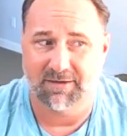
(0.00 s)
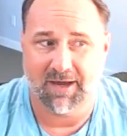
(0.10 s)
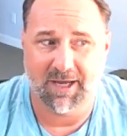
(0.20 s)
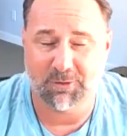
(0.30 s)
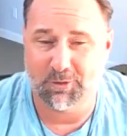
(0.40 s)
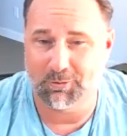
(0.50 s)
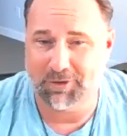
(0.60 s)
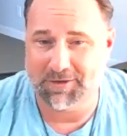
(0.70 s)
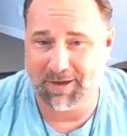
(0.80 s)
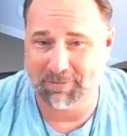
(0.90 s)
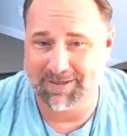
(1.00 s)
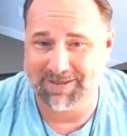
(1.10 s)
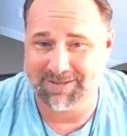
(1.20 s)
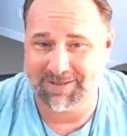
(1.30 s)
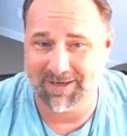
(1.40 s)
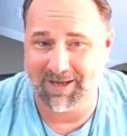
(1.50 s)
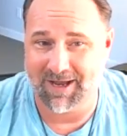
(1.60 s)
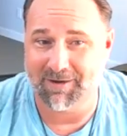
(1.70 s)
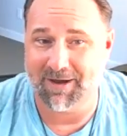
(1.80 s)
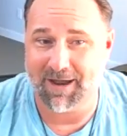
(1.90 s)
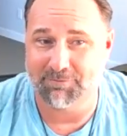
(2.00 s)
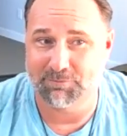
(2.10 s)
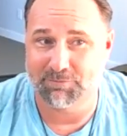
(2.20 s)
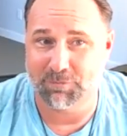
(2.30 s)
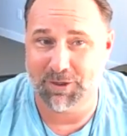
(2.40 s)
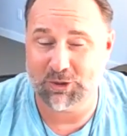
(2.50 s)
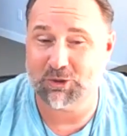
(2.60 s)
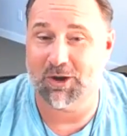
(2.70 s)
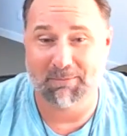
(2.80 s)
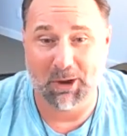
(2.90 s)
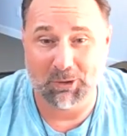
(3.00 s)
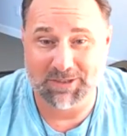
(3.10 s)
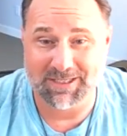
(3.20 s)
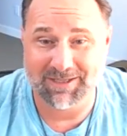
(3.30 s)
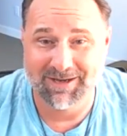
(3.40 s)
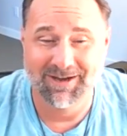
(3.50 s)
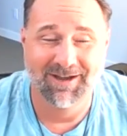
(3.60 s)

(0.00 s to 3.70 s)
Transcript: I don't know what the topic is. I, am pretty sure I'm hosting.